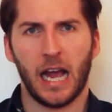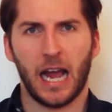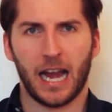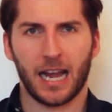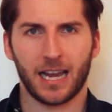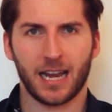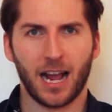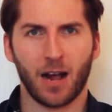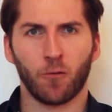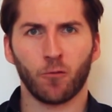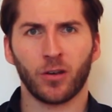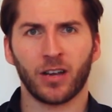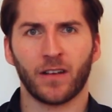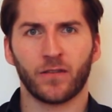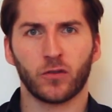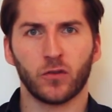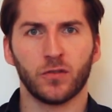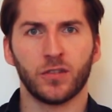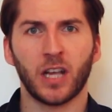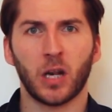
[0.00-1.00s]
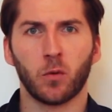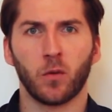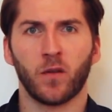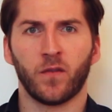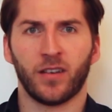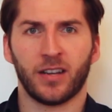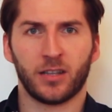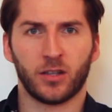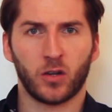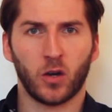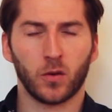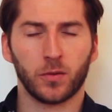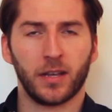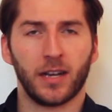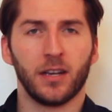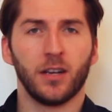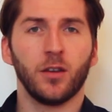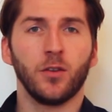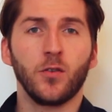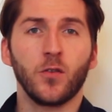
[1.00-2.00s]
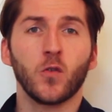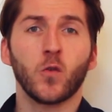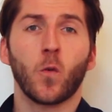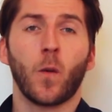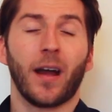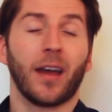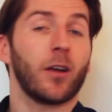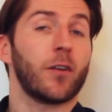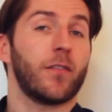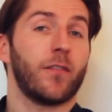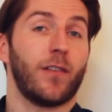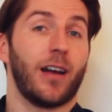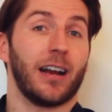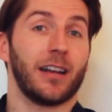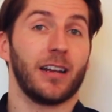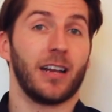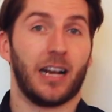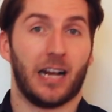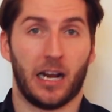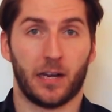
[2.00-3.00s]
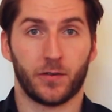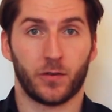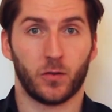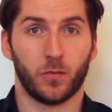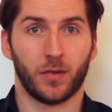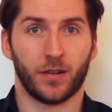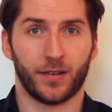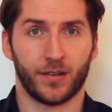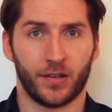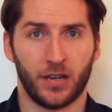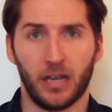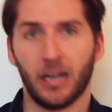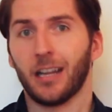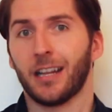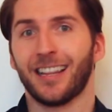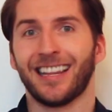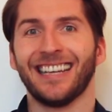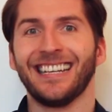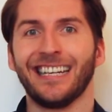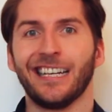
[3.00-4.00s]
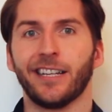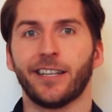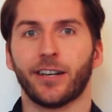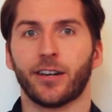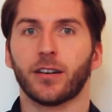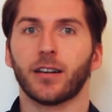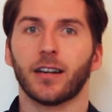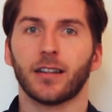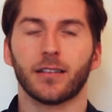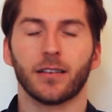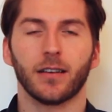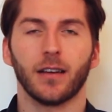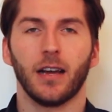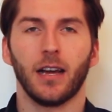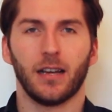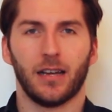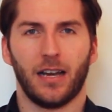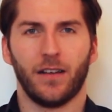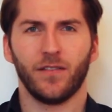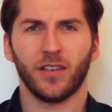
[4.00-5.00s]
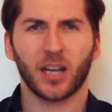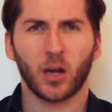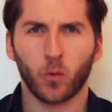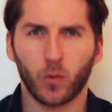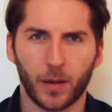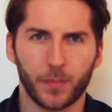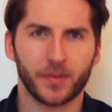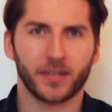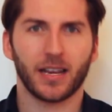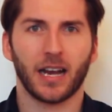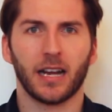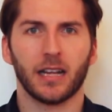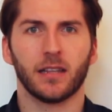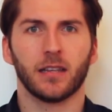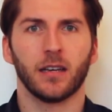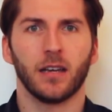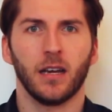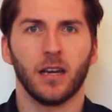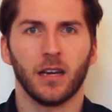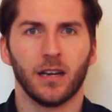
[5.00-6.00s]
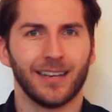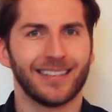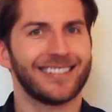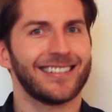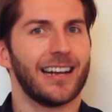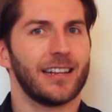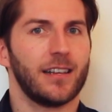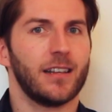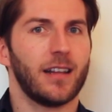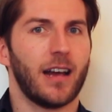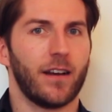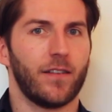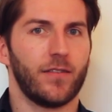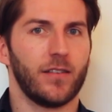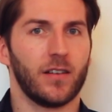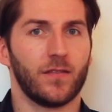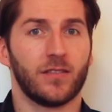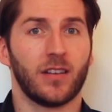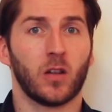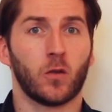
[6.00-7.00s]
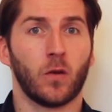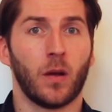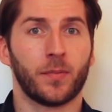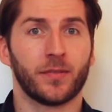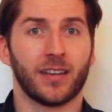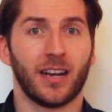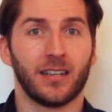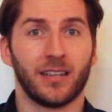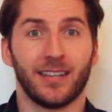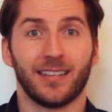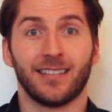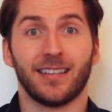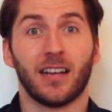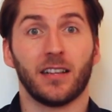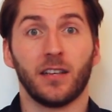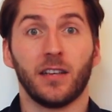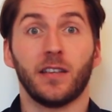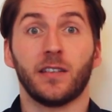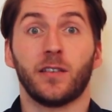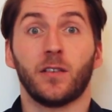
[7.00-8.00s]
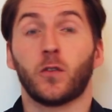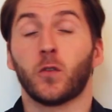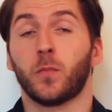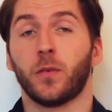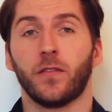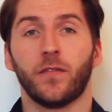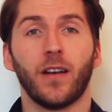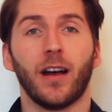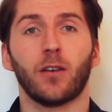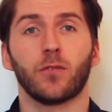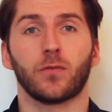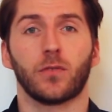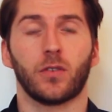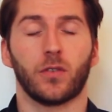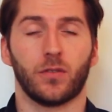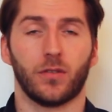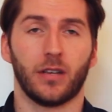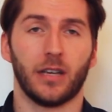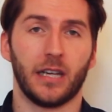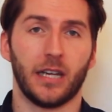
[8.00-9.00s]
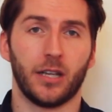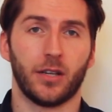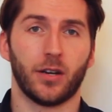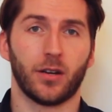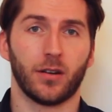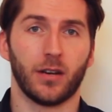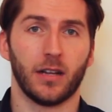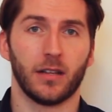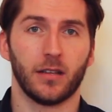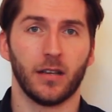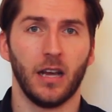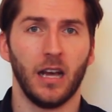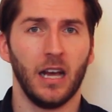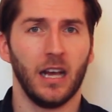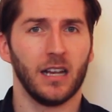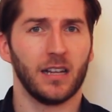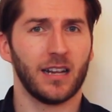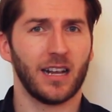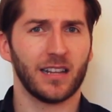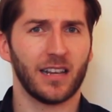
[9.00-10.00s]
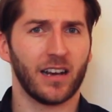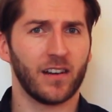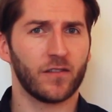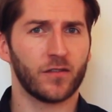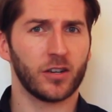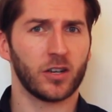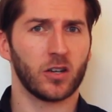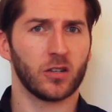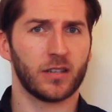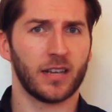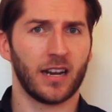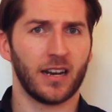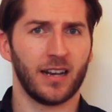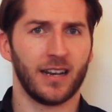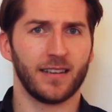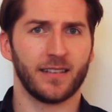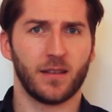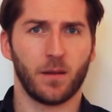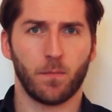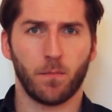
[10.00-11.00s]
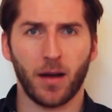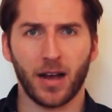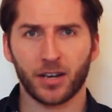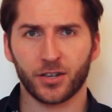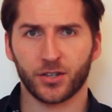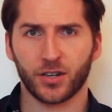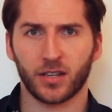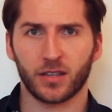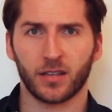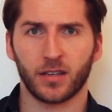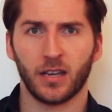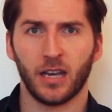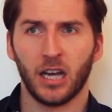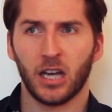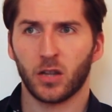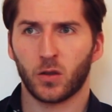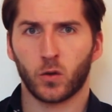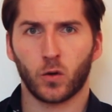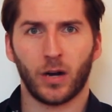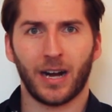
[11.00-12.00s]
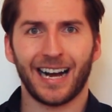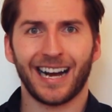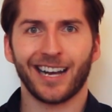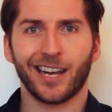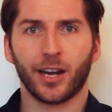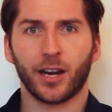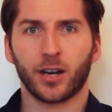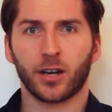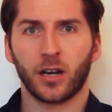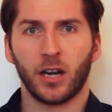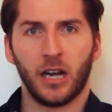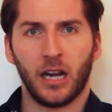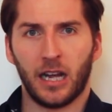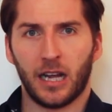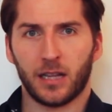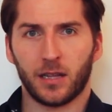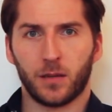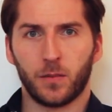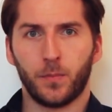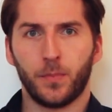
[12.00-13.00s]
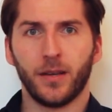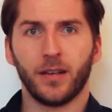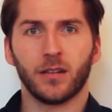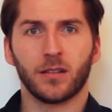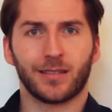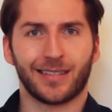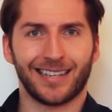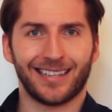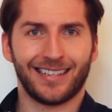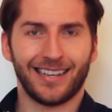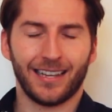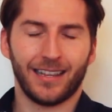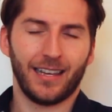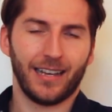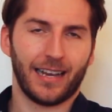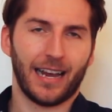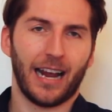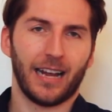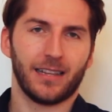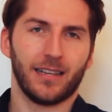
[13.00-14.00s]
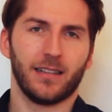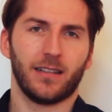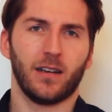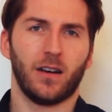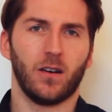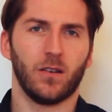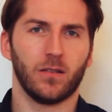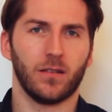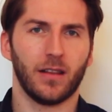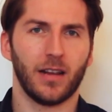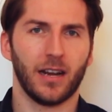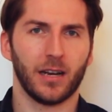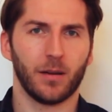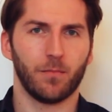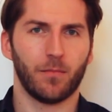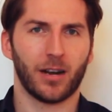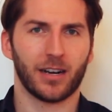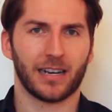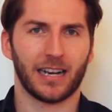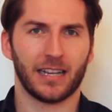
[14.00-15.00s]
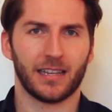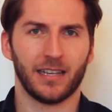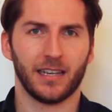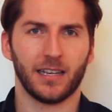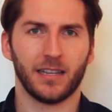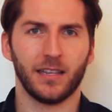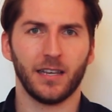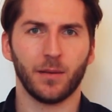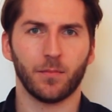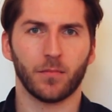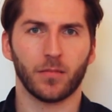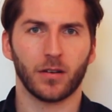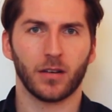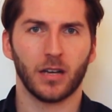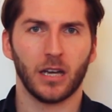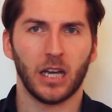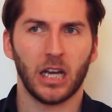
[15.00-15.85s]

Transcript: And now we have to deal with a totally new way of finding customers, the internet. Having a website is not enough if that website is not easy to be found on the internet. Not every hotel has the budget to hire and build a dedicated online marketing team.